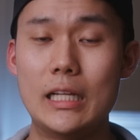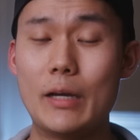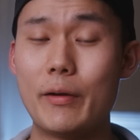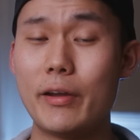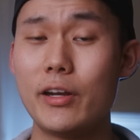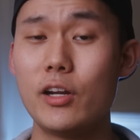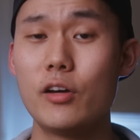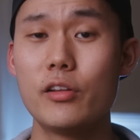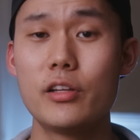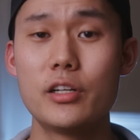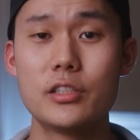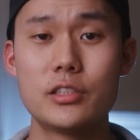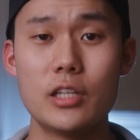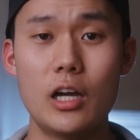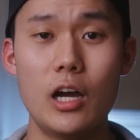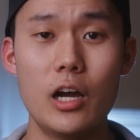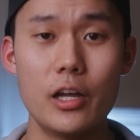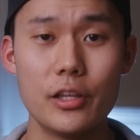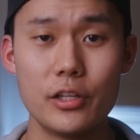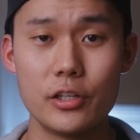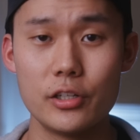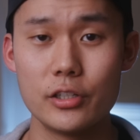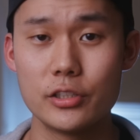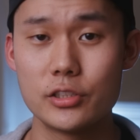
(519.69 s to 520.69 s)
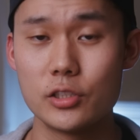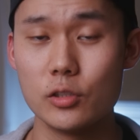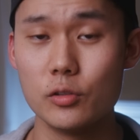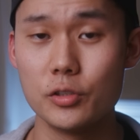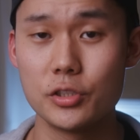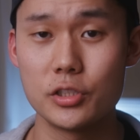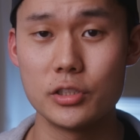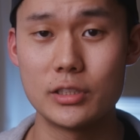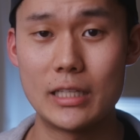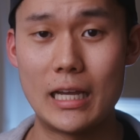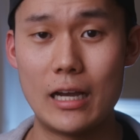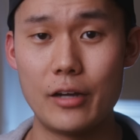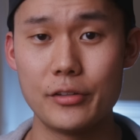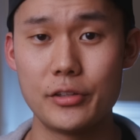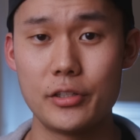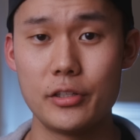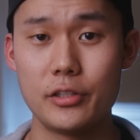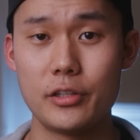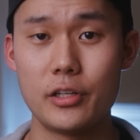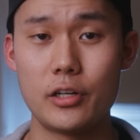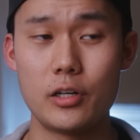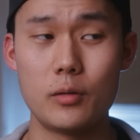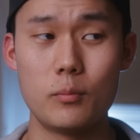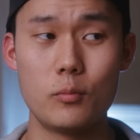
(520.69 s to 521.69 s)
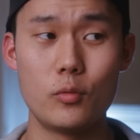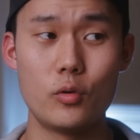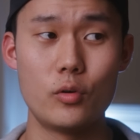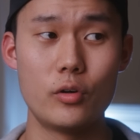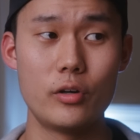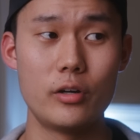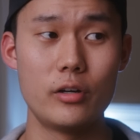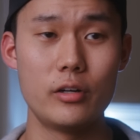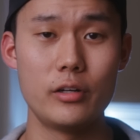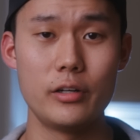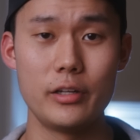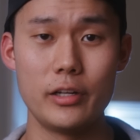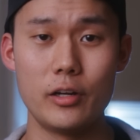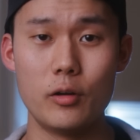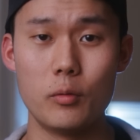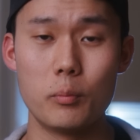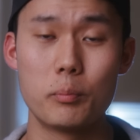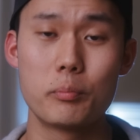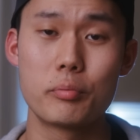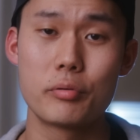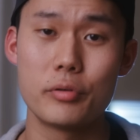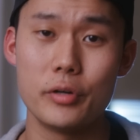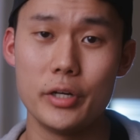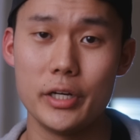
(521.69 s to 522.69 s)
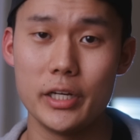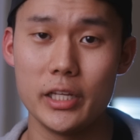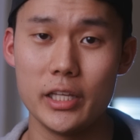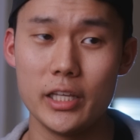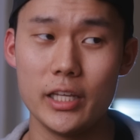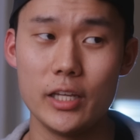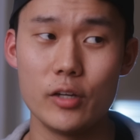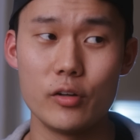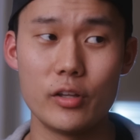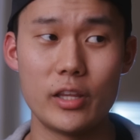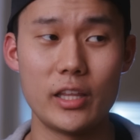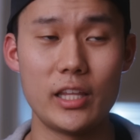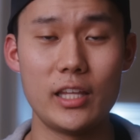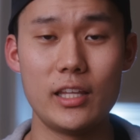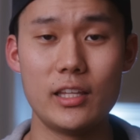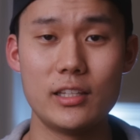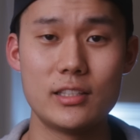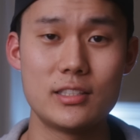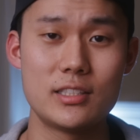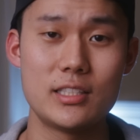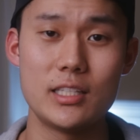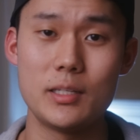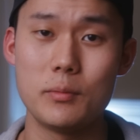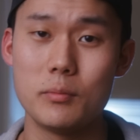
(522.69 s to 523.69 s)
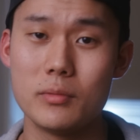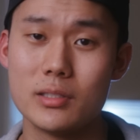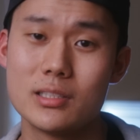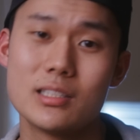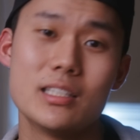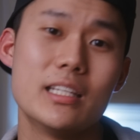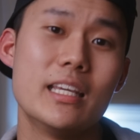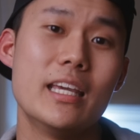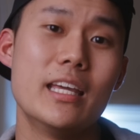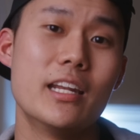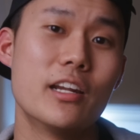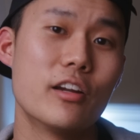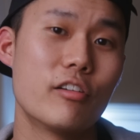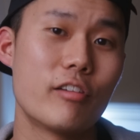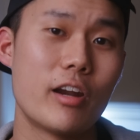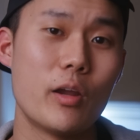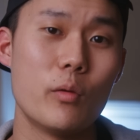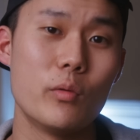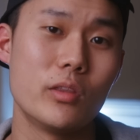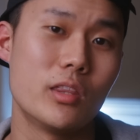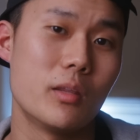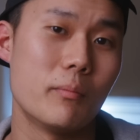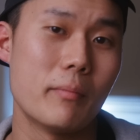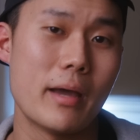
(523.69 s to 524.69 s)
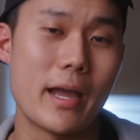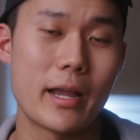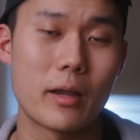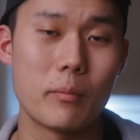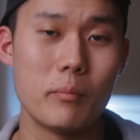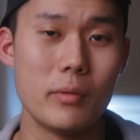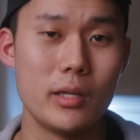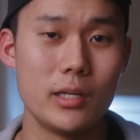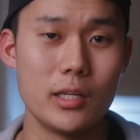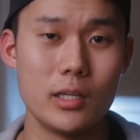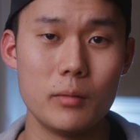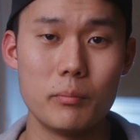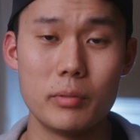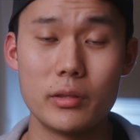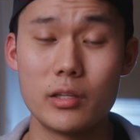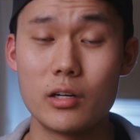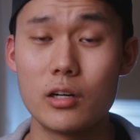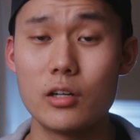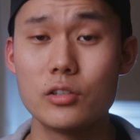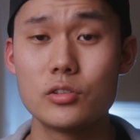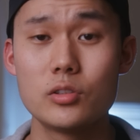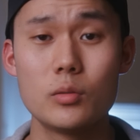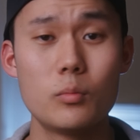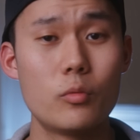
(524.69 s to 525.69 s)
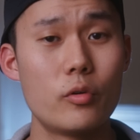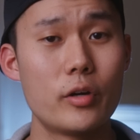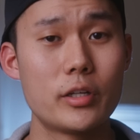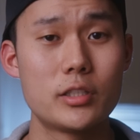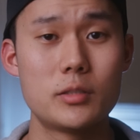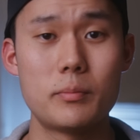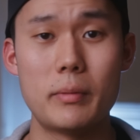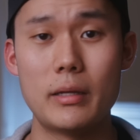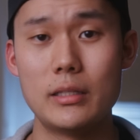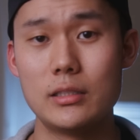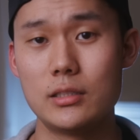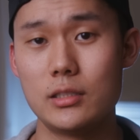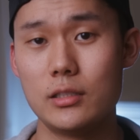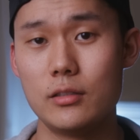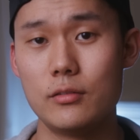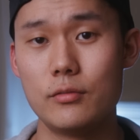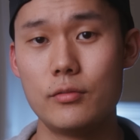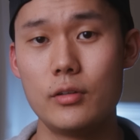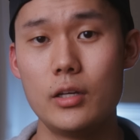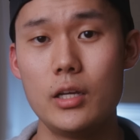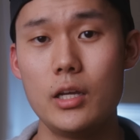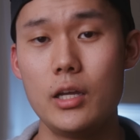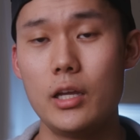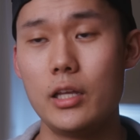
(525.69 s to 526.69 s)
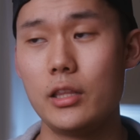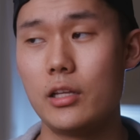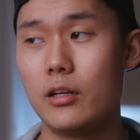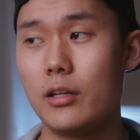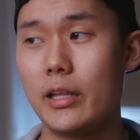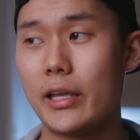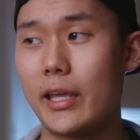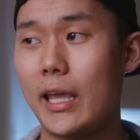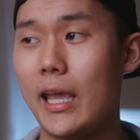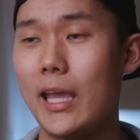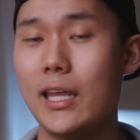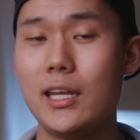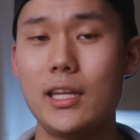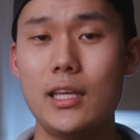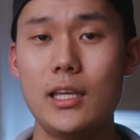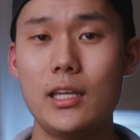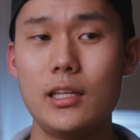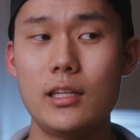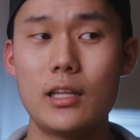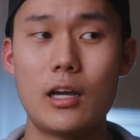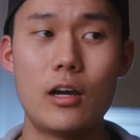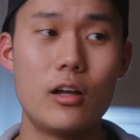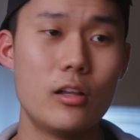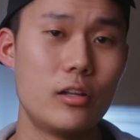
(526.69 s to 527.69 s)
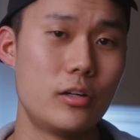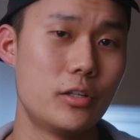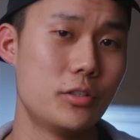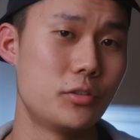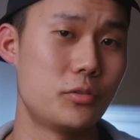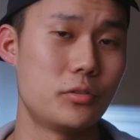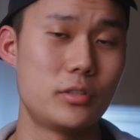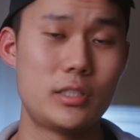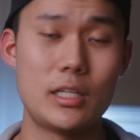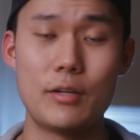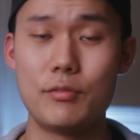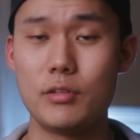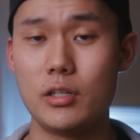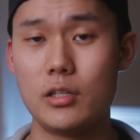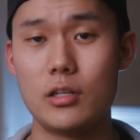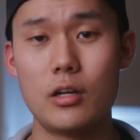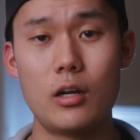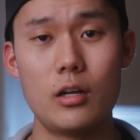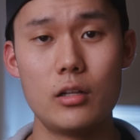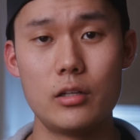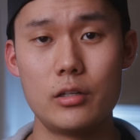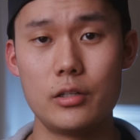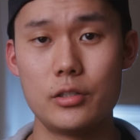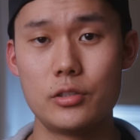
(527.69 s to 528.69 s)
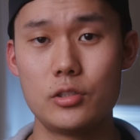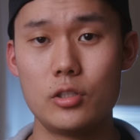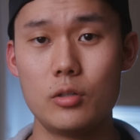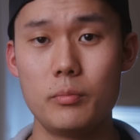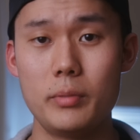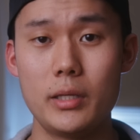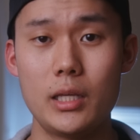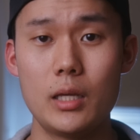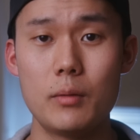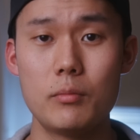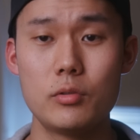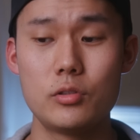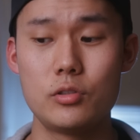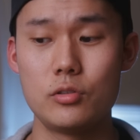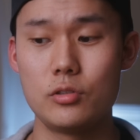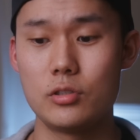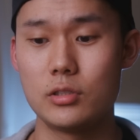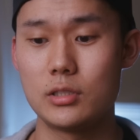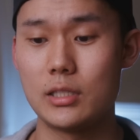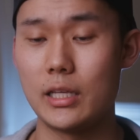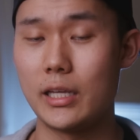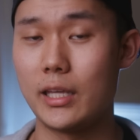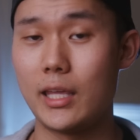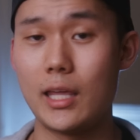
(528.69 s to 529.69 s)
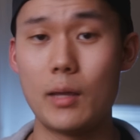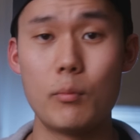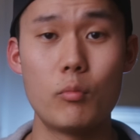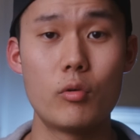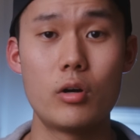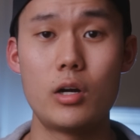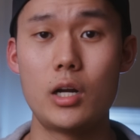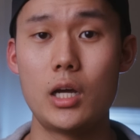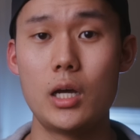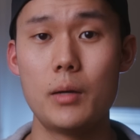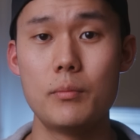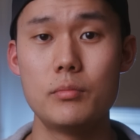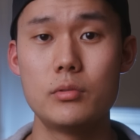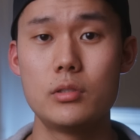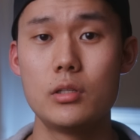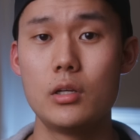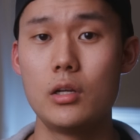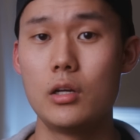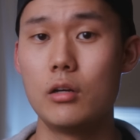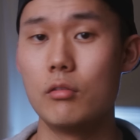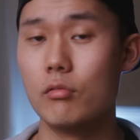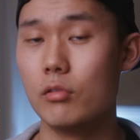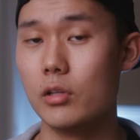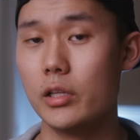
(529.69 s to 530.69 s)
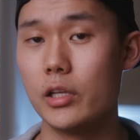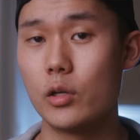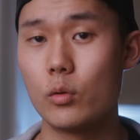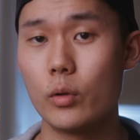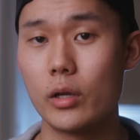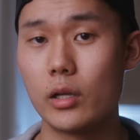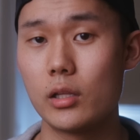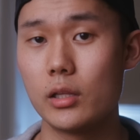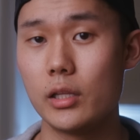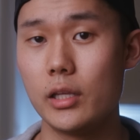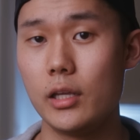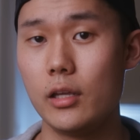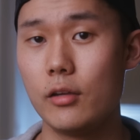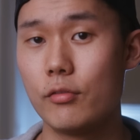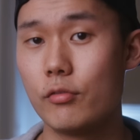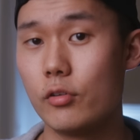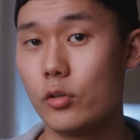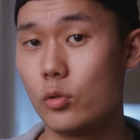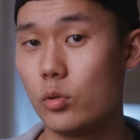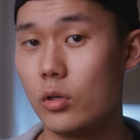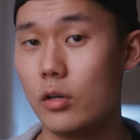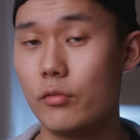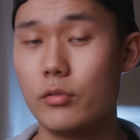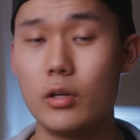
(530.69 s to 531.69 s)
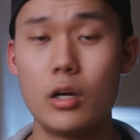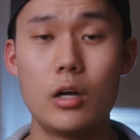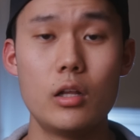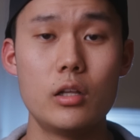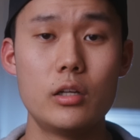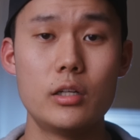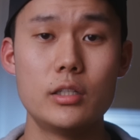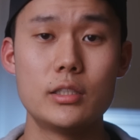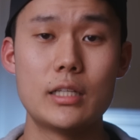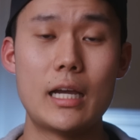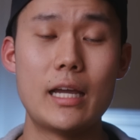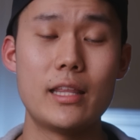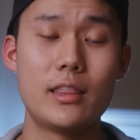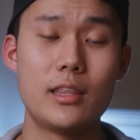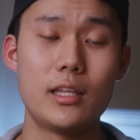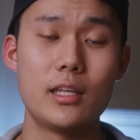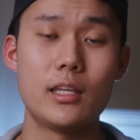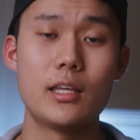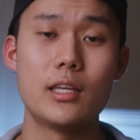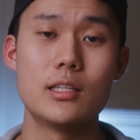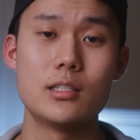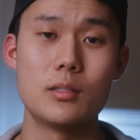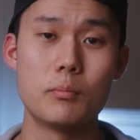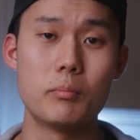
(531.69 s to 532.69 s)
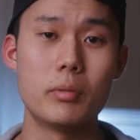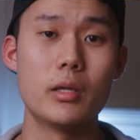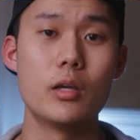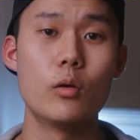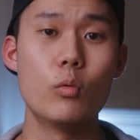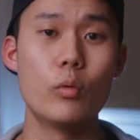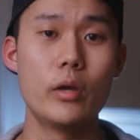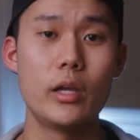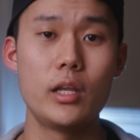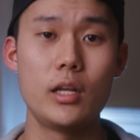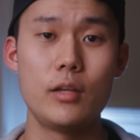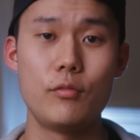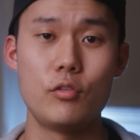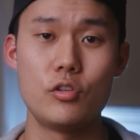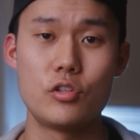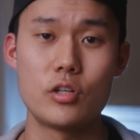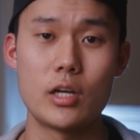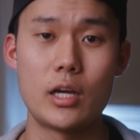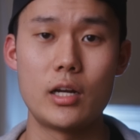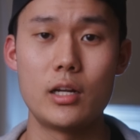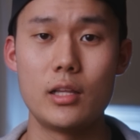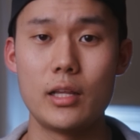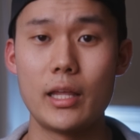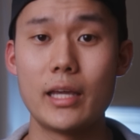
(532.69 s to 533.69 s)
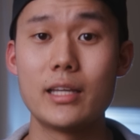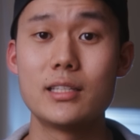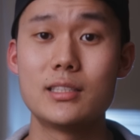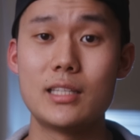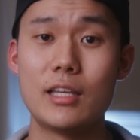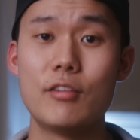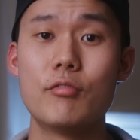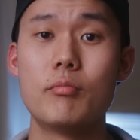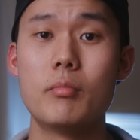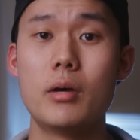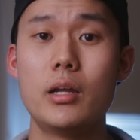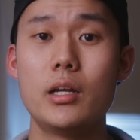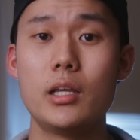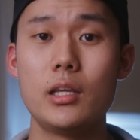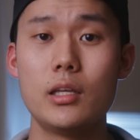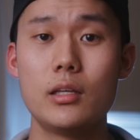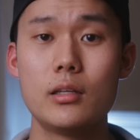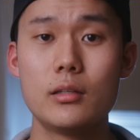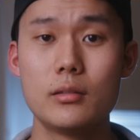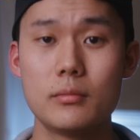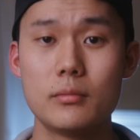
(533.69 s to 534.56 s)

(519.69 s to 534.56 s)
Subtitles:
Now, I know there's other solutions out there that are more, you know, pretty, or they seamlessly integrate with the Mac Mini, but they're also more expensive. They're like $80 or $70. So being able to just like get more hubs really quickly for $12, I think is a big win if you're trying to like save money.